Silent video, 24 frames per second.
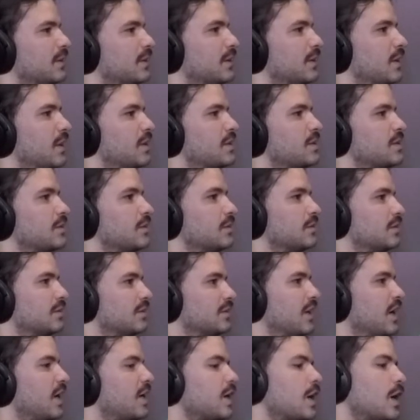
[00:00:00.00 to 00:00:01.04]

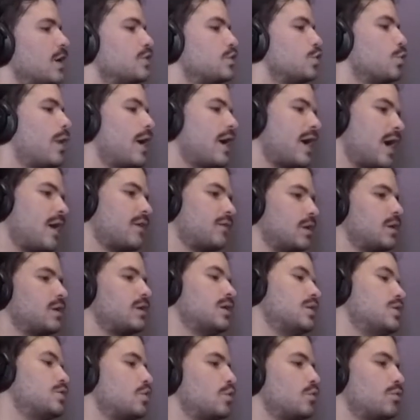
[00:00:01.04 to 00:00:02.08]
Do I have like?
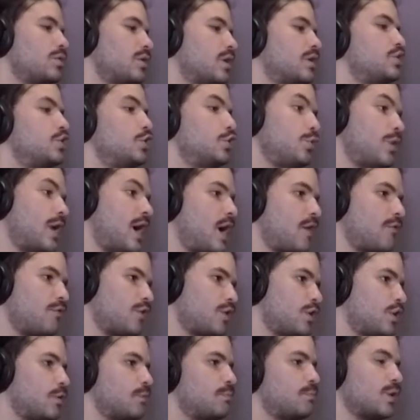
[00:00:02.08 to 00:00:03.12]
Is it okay, like? Do you have
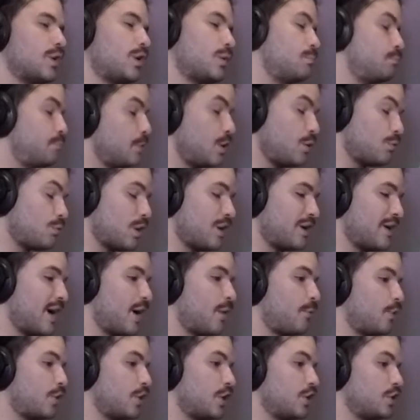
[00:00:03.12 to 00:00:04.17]
like a bit right now
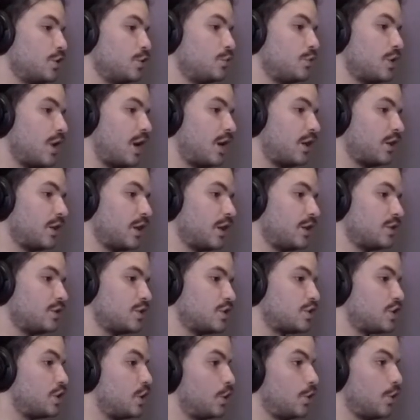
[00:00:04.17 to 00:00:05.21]
where like you kind of like
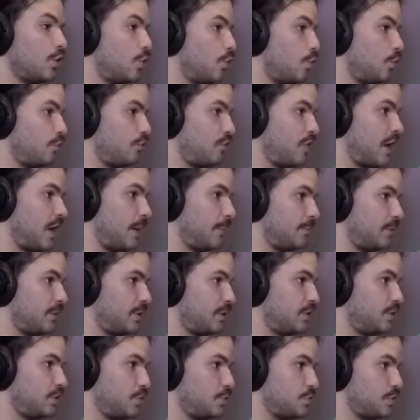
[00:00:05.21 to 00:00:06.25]
just kill a whole family
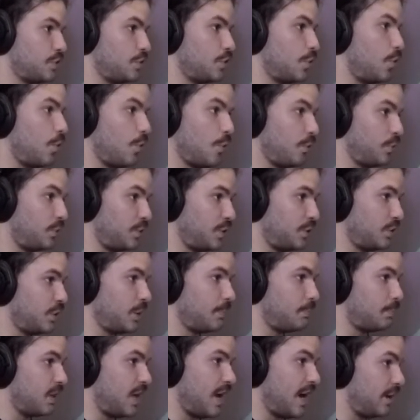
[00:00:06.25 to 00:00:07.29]
using only
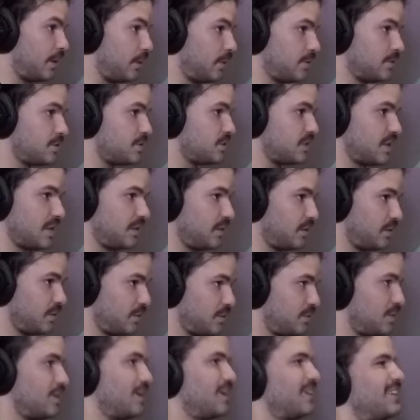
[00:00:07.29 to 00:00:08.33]
like pliers? Is that like your
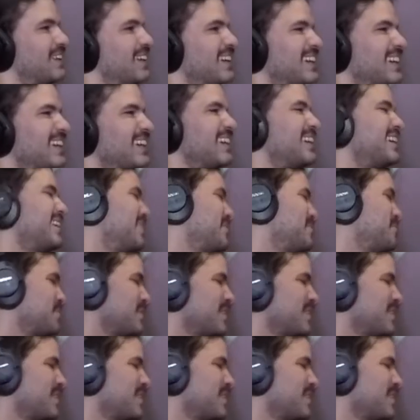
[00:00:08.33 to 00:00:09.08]
thing?